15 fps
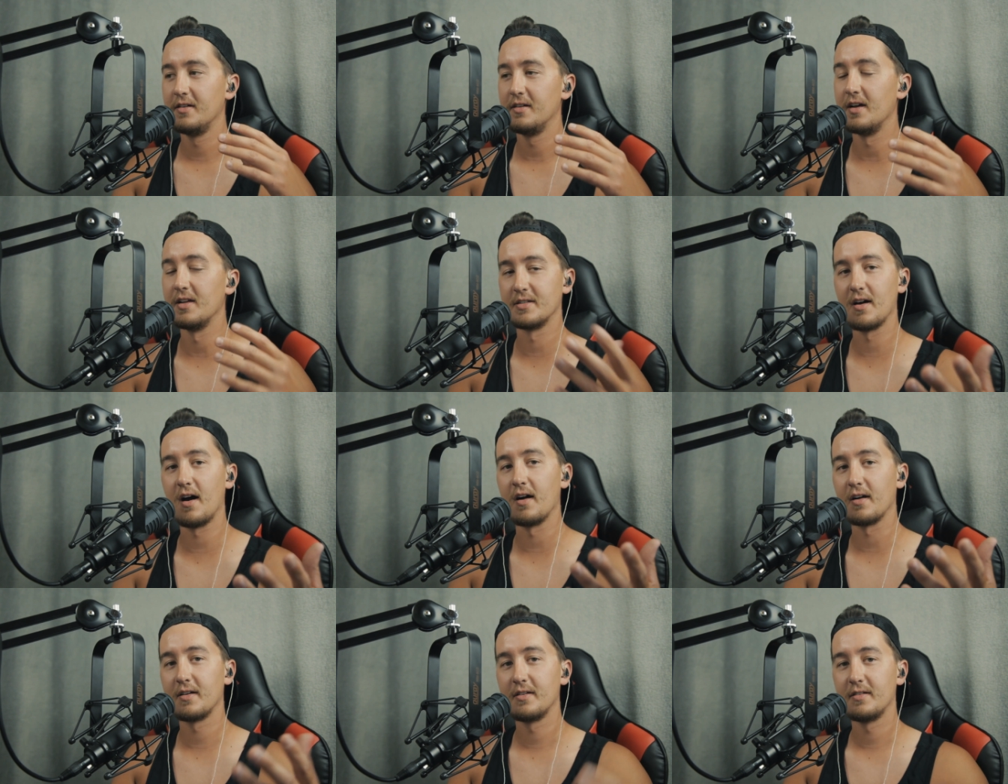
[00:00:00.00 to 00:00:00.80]
and
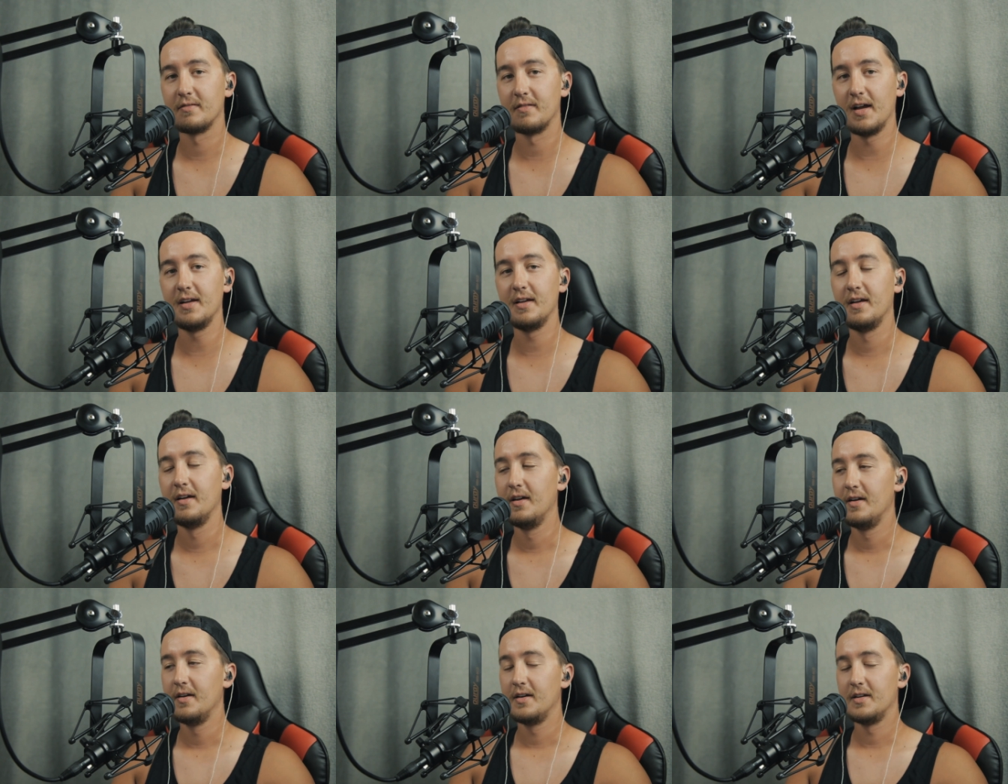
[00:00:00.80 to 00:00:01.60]
talk, right?
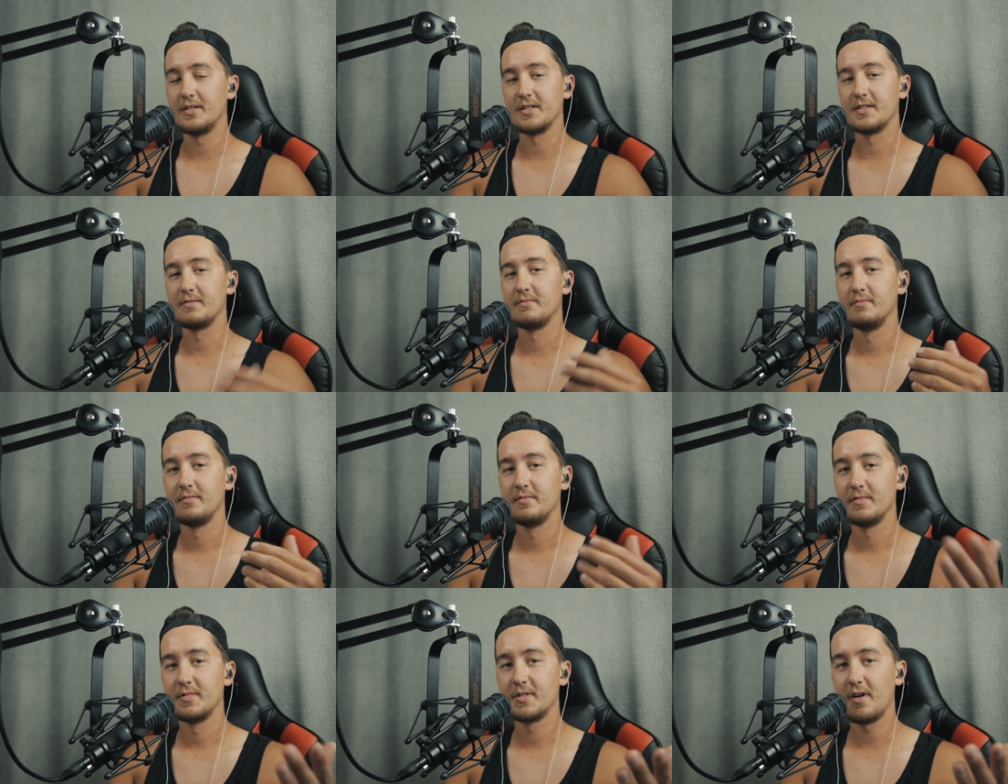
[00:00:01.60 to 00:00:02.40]
And just
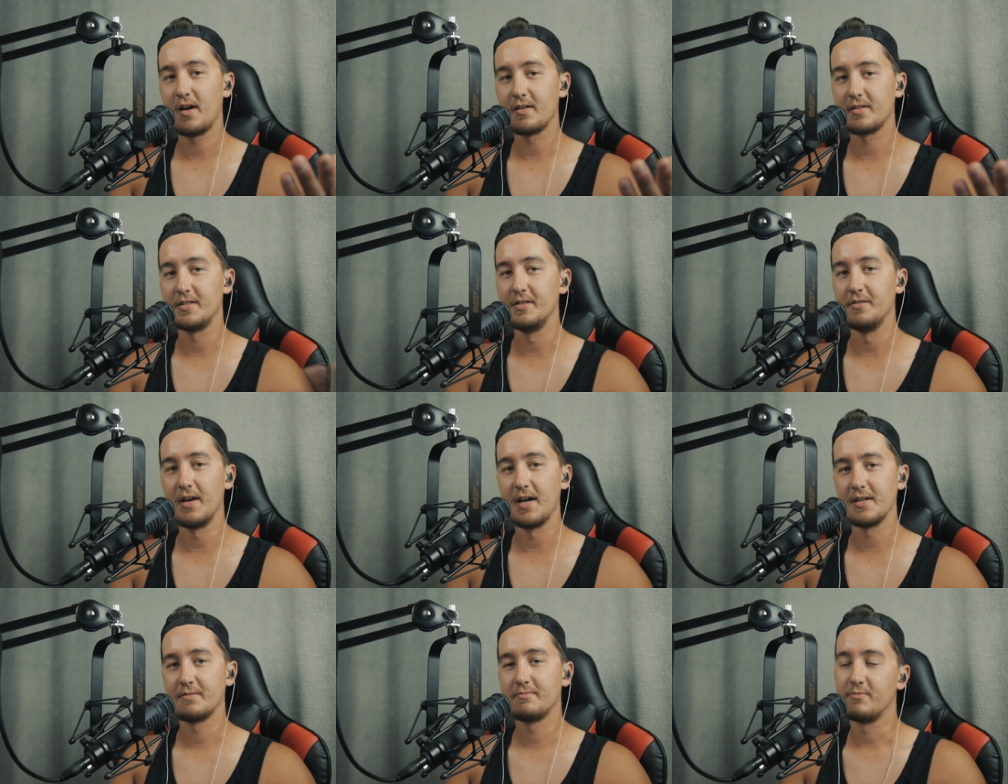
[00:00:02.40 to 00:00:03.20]
talk to you
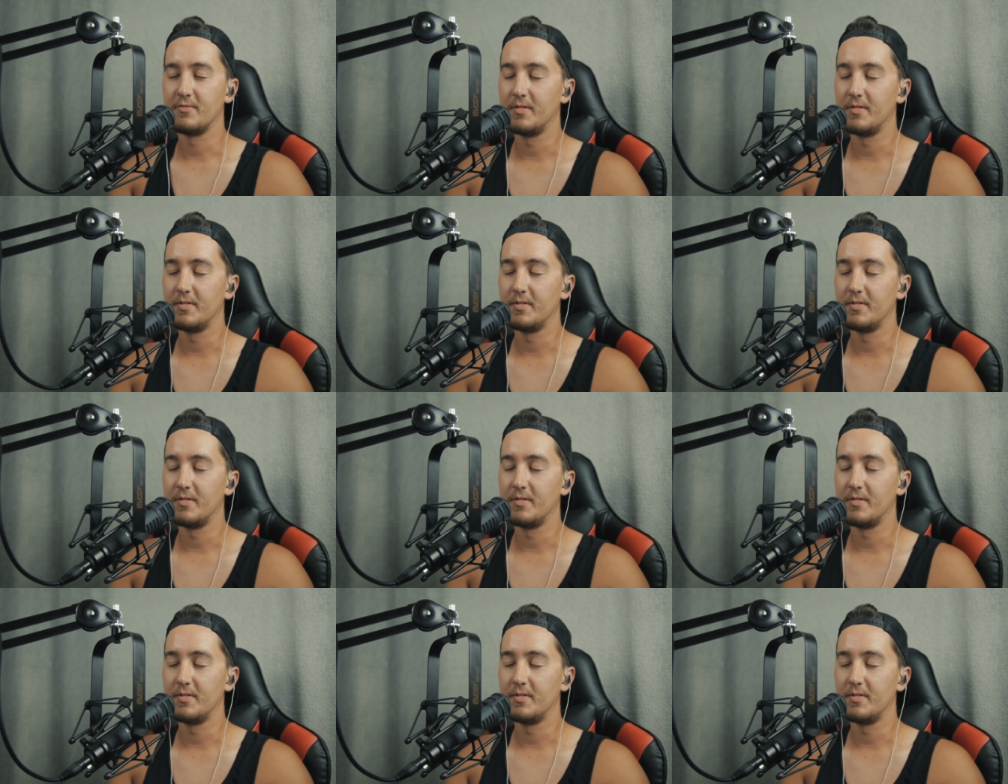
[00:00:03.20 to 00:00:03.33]
guys.